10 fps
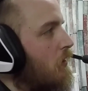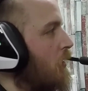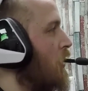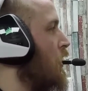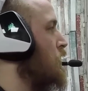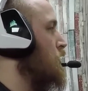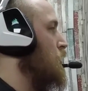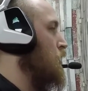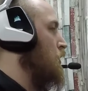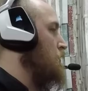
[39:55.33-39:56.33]
Yeah, it is
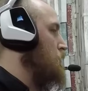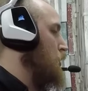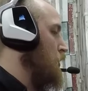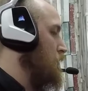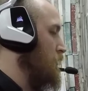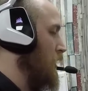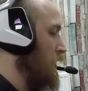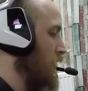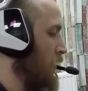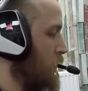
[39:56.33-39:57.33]
annoying, but I
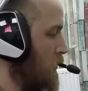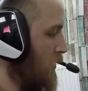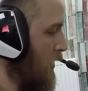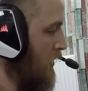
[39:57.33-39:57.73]
don't need